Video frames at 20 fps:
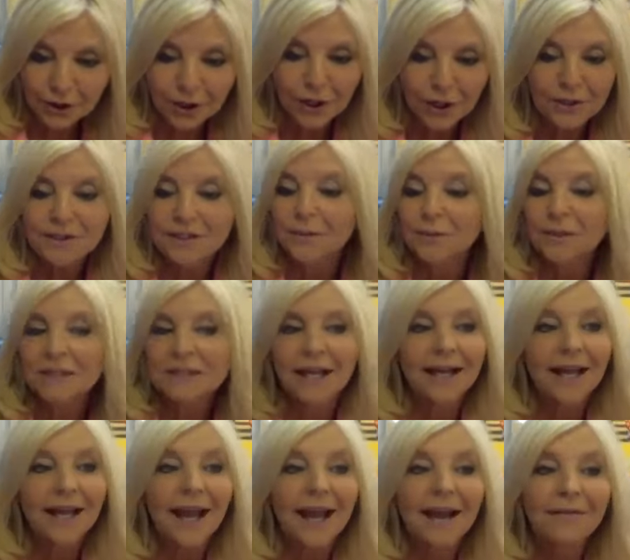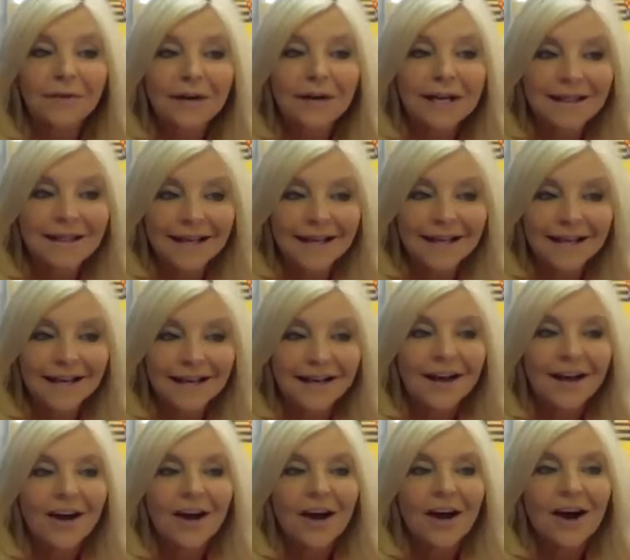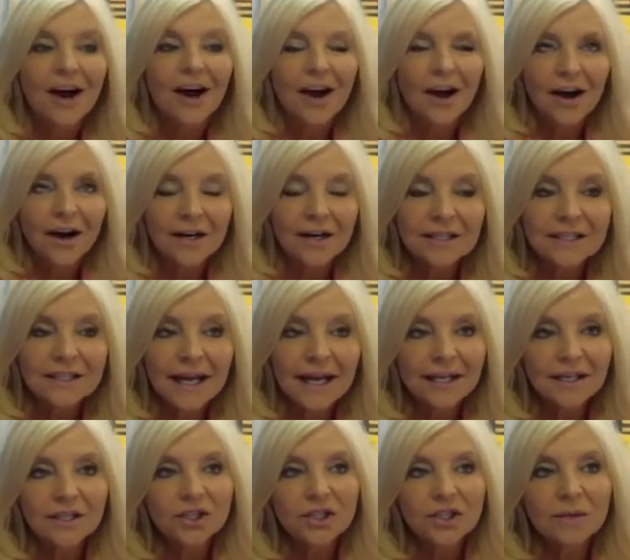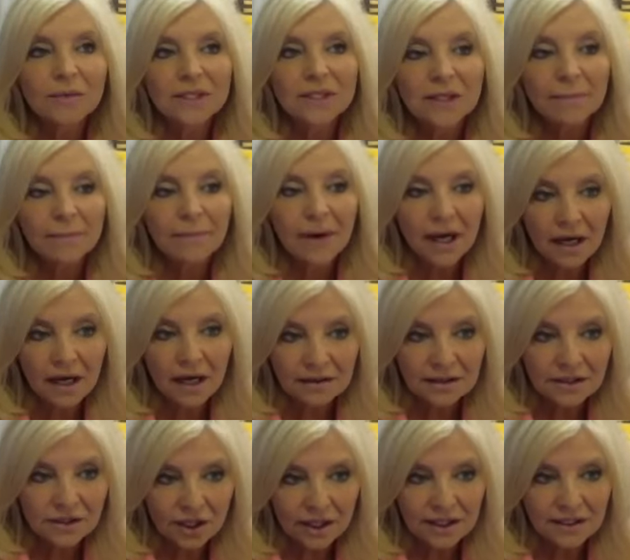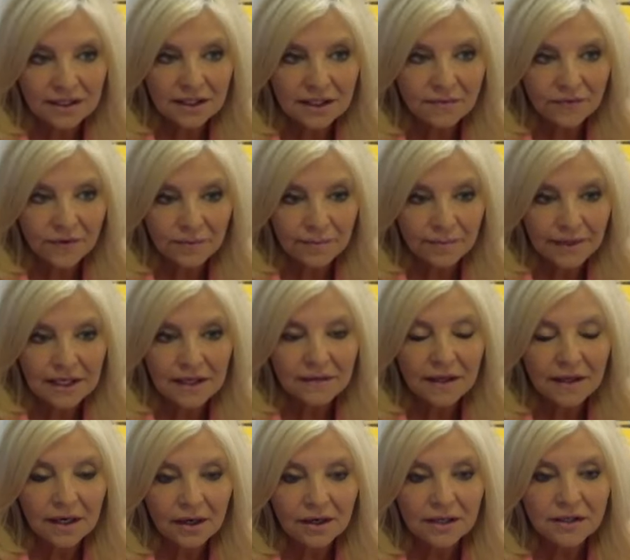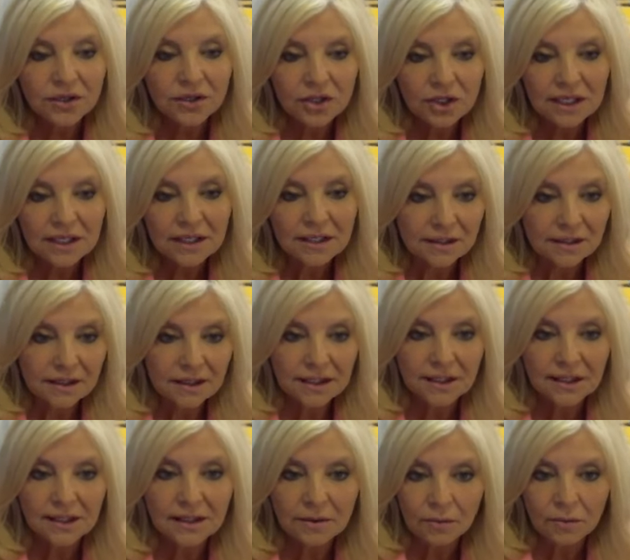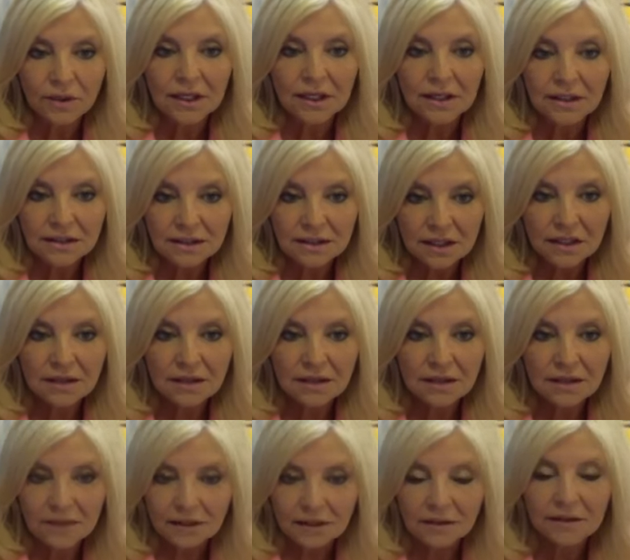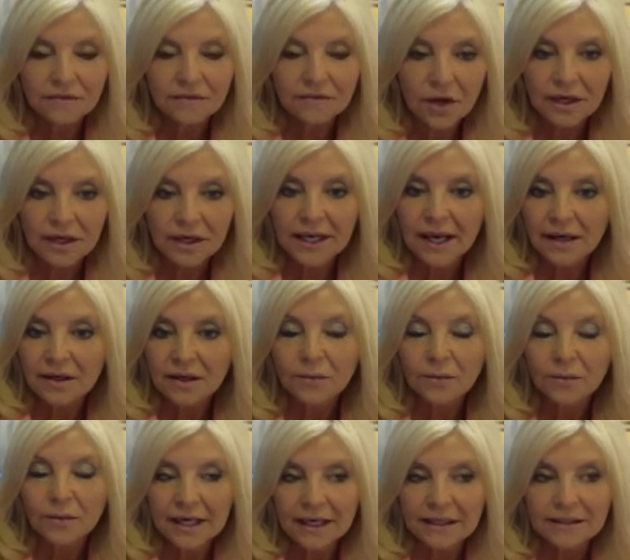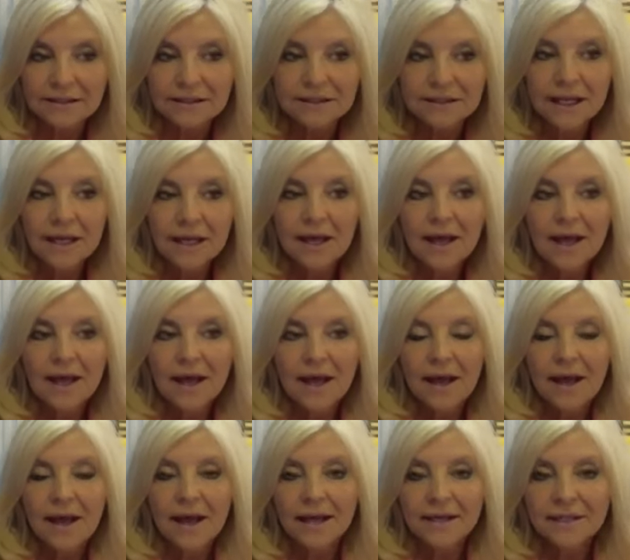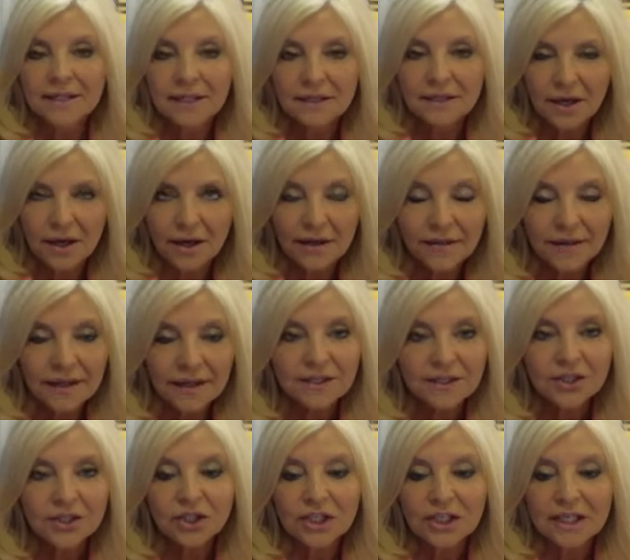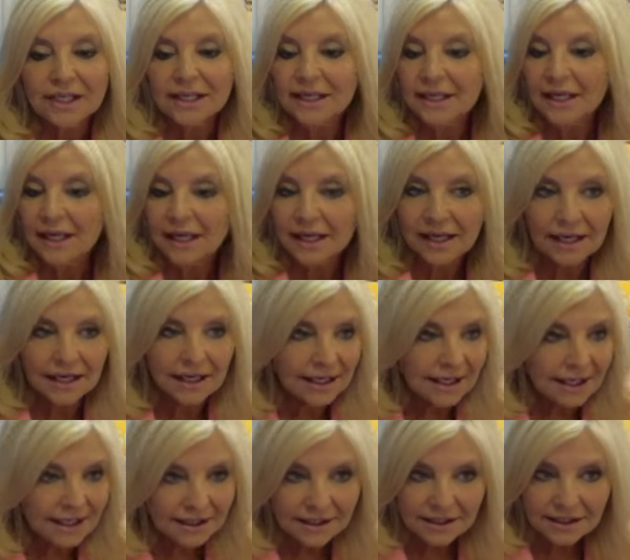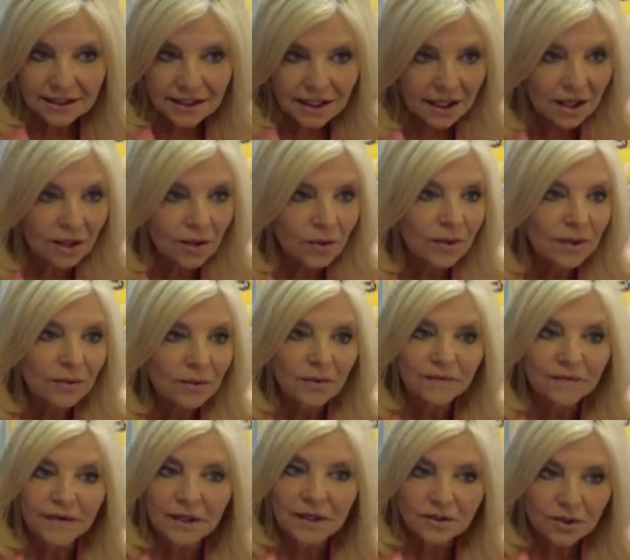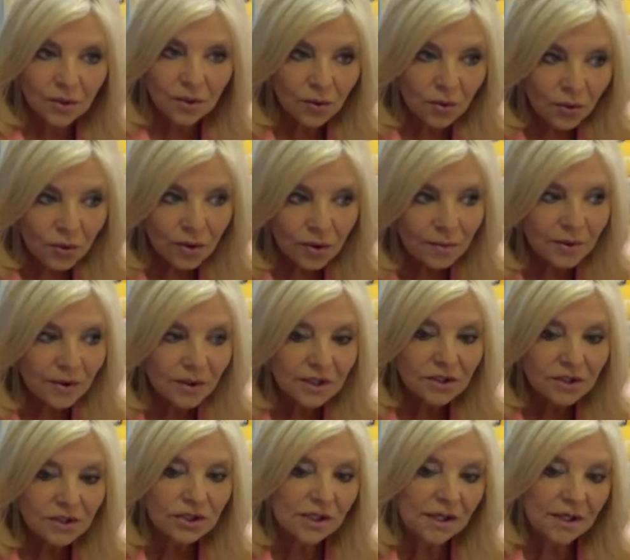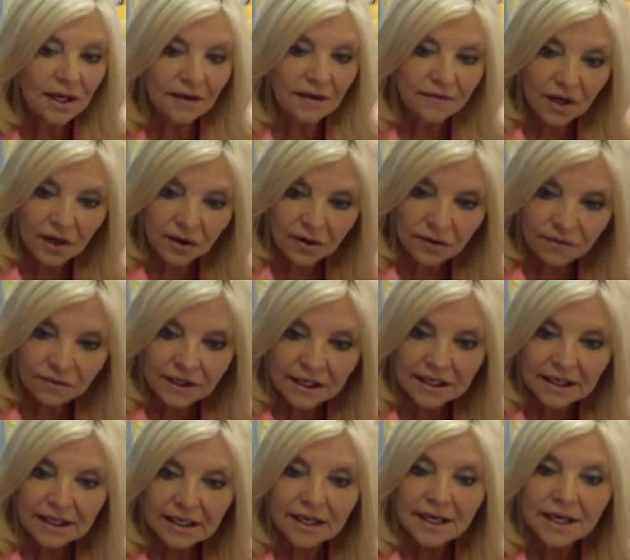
hurts. It was like everything, heart attack. And she was apologizing for being there, and she indeed was in the middle of cardiac arrest and did not think she needed to go, and felt so horrible because she didn't have COVID, and